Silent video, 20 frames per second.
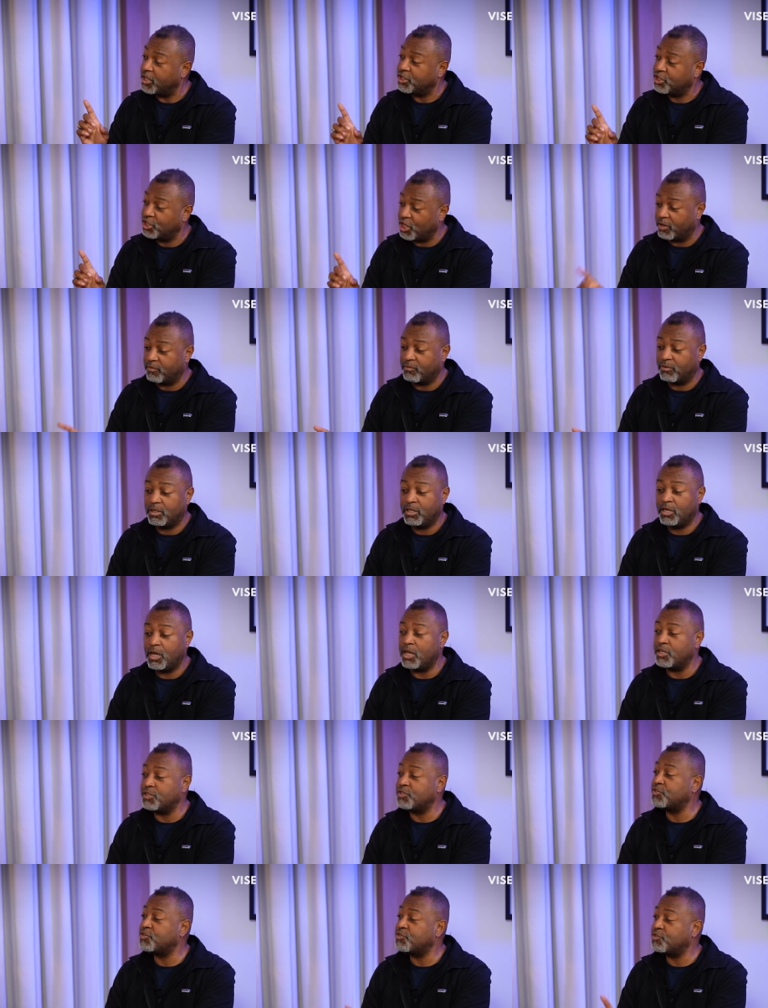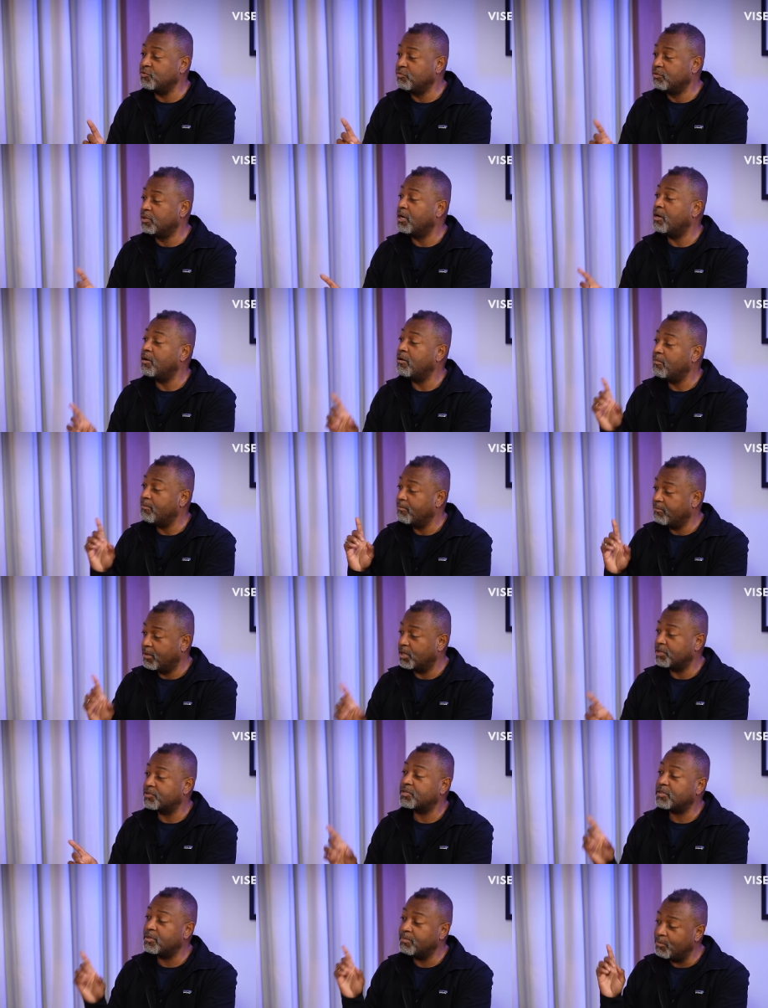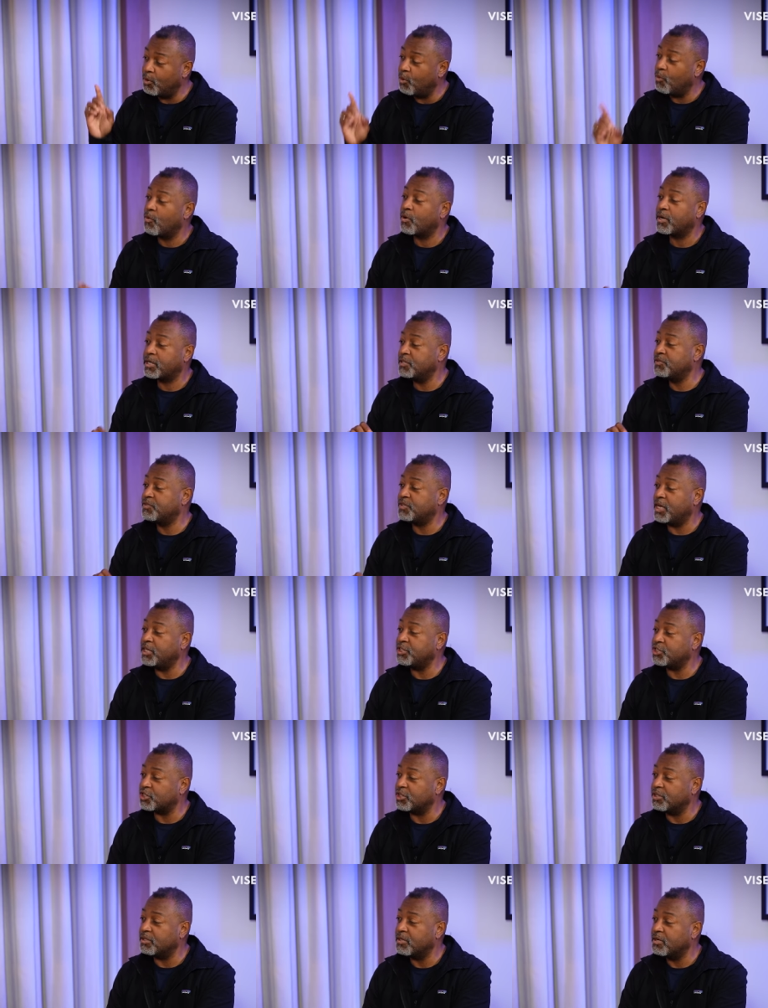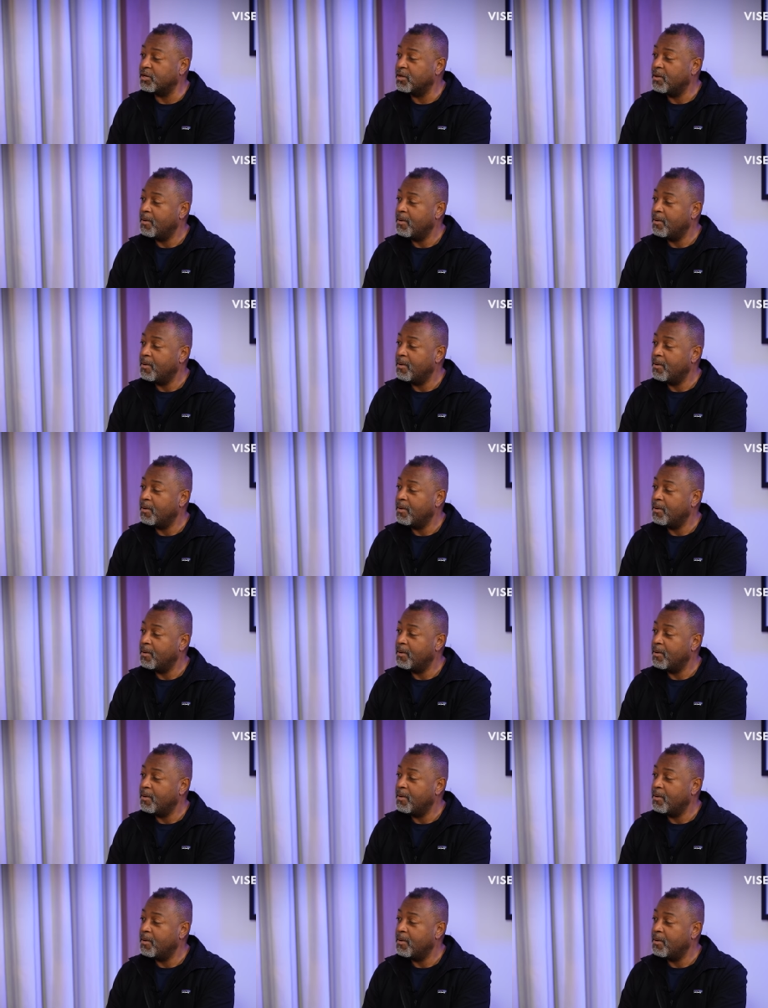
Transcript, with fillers: generally a Sunni Muslim organization,